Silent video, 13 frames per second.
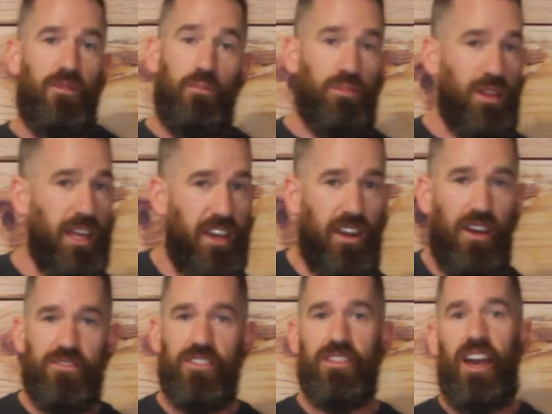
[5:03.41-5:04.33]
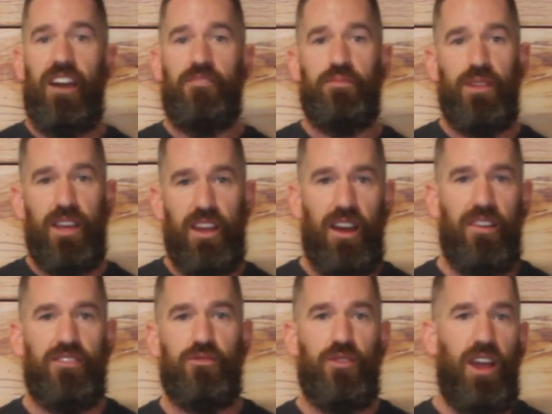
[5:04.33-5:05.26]
Play it the left, play it
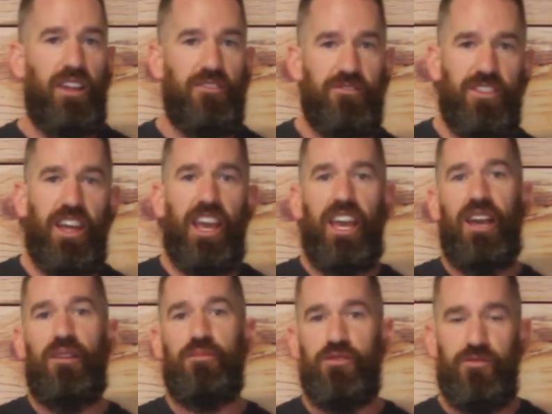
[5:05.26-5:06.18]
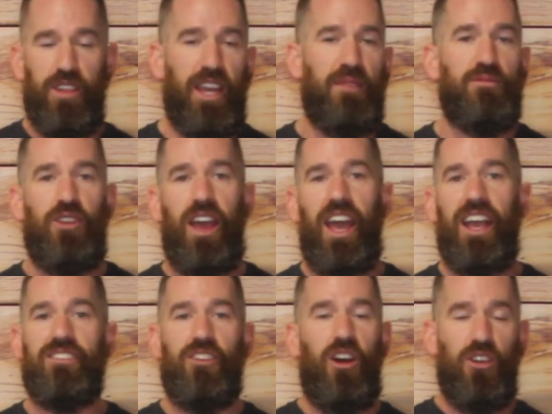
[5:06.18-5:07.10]
off the right, flams, flam
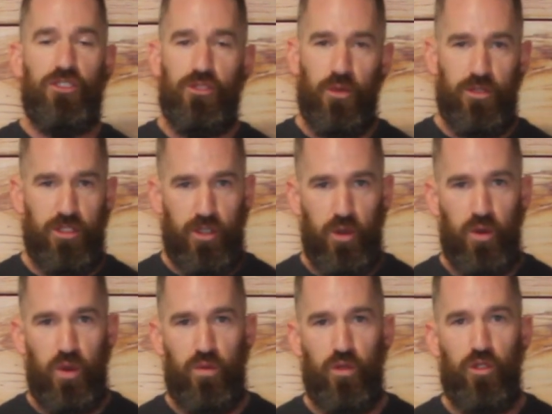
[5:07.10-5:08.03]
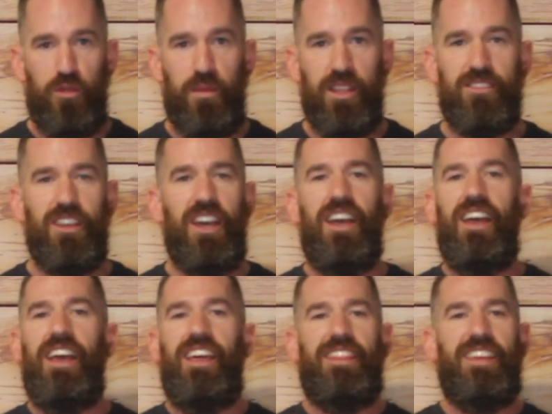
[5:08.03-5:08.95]
drags, all sorts of cool rudiments
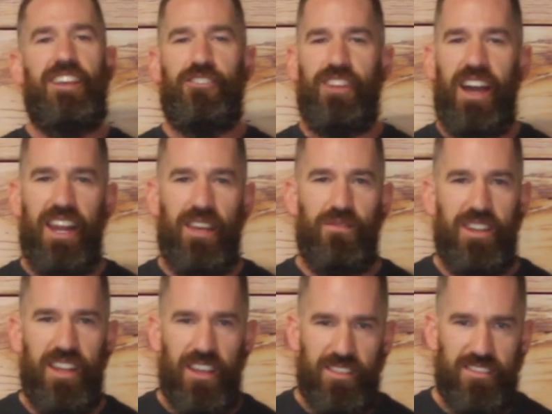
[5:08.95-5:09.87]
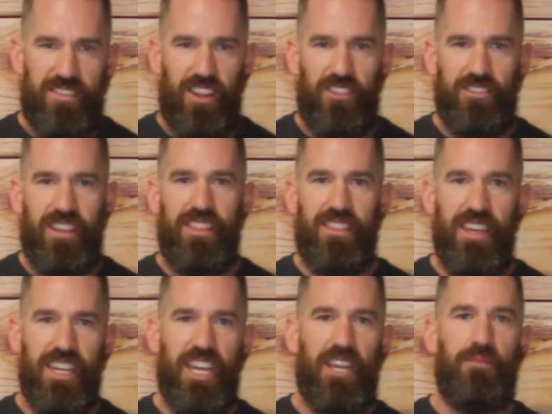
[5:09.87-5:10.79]
that you're not even necessarily
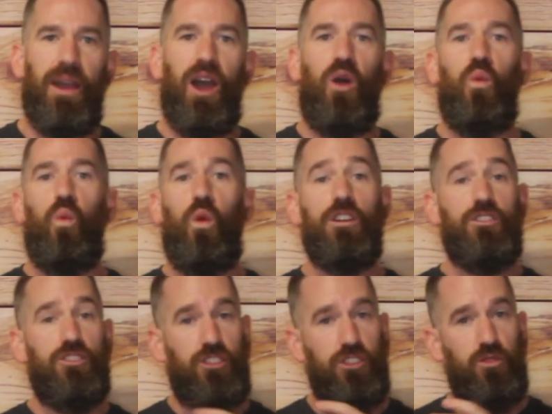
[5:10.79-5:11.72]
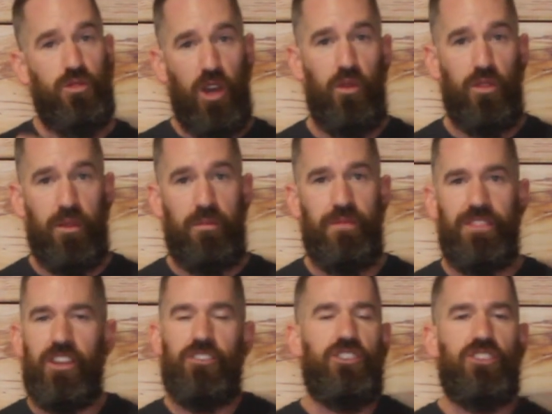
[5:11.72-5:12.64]
thinking about once you know them.
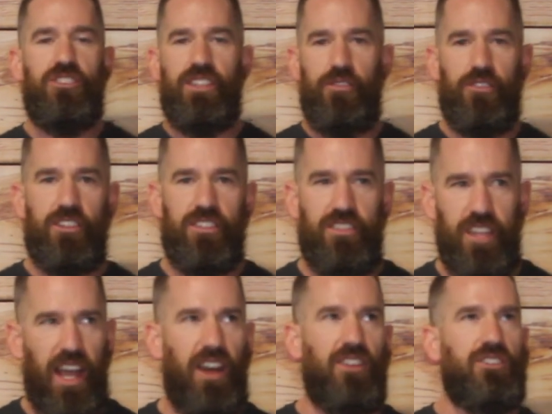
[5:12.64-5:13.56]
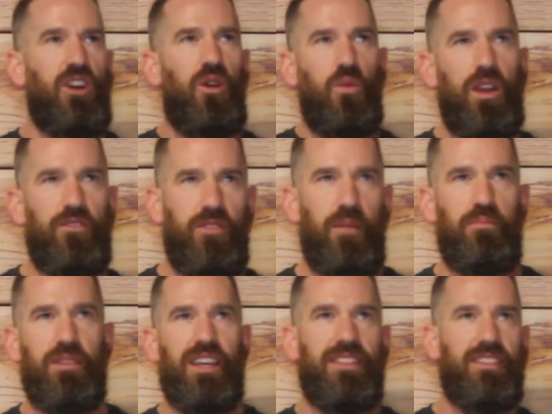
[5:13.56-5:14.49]
They're just different sounds. Oh, what if I
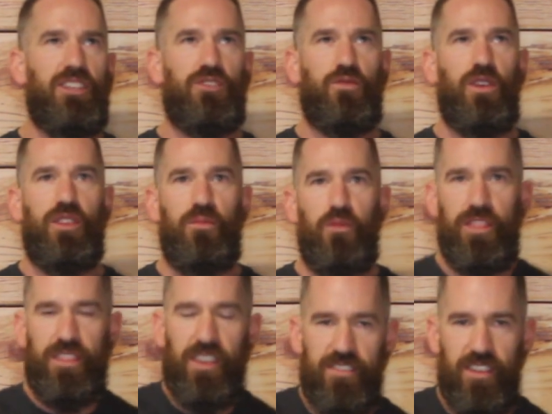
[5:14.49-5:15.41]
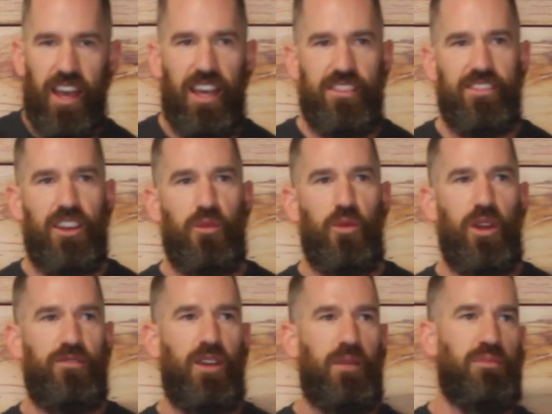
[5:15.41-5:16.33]
played this rhythm with this accent? Or what
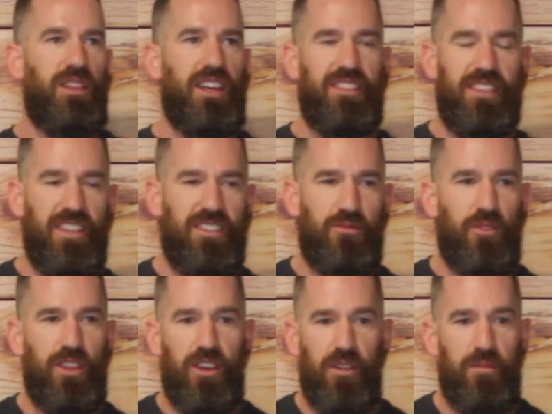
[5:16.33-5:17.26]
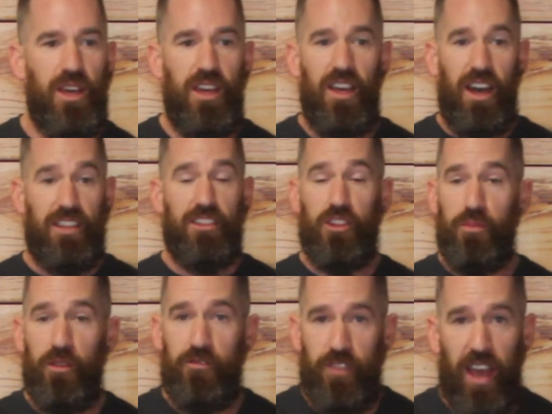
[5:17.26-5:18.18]
if I played this rhythm a little
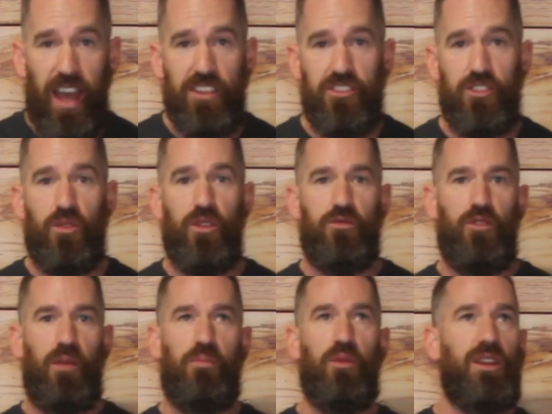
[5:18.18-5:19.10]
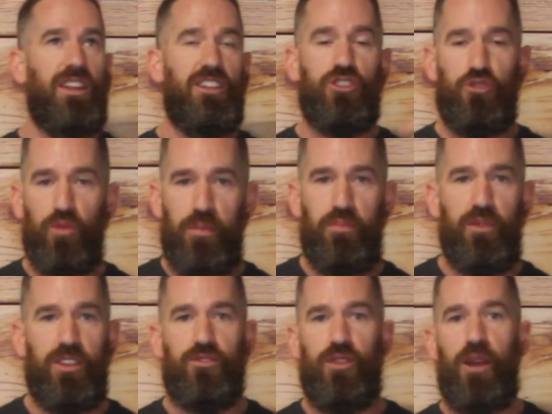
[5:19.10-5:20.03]
bit faster? Or if I put it in
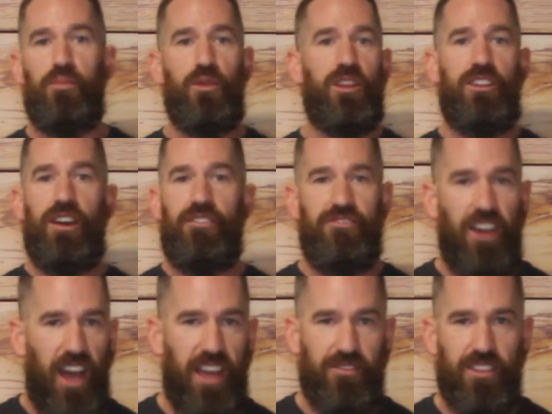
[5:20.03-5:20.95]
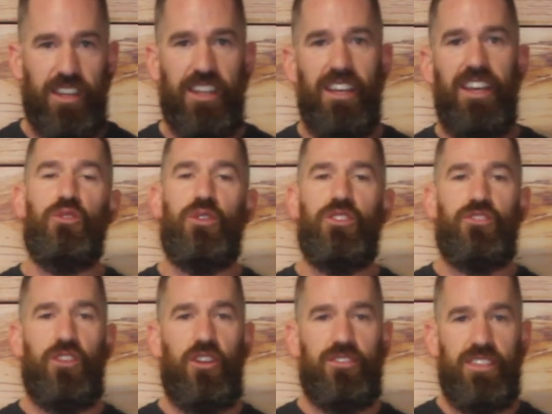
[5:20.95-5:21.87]
triplets, or I put it in a fivelet? You can
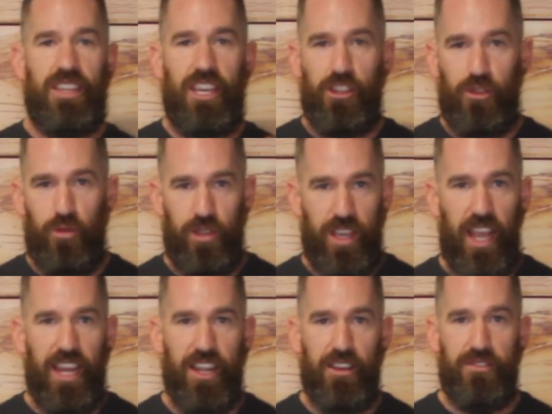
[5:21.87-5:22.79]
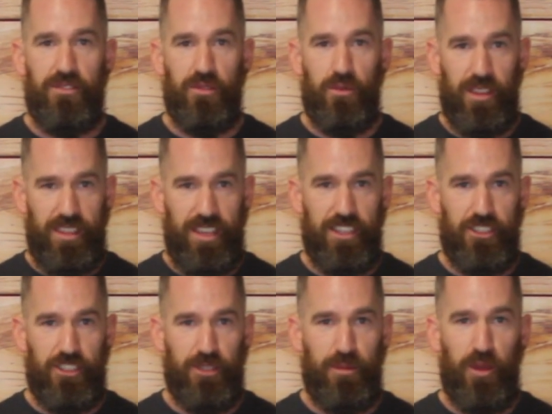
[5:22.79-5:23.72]
start to get creative with the
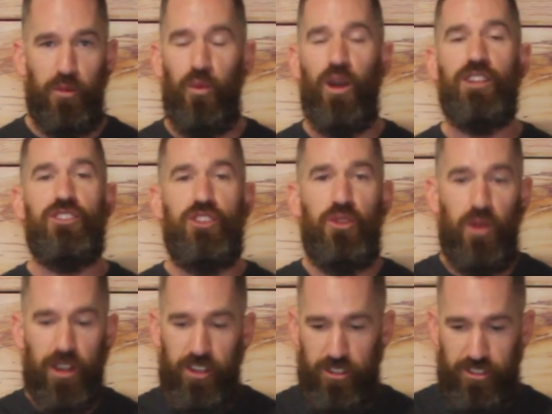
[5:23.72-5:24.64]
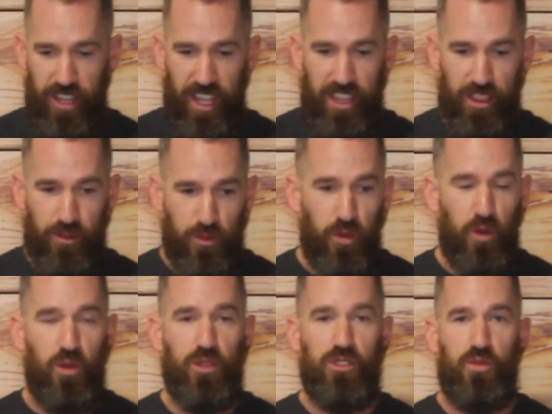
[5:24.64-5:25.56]
instrument once you understand the
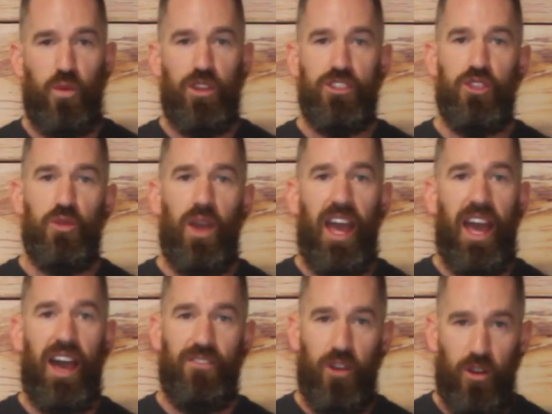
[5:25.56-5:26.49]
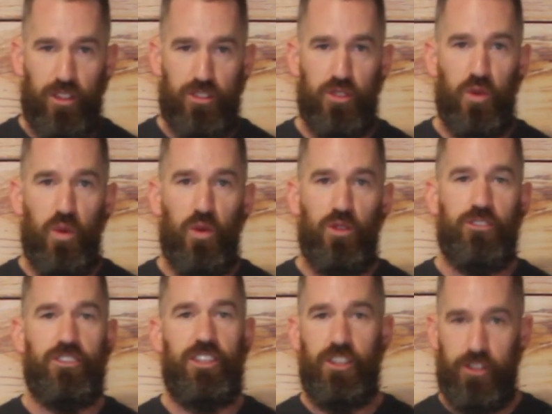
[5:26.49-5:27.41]
rules, once you have all the
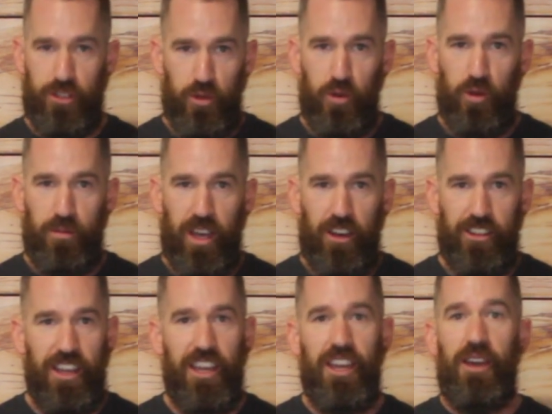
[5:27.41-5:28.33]
tools in your tool belt.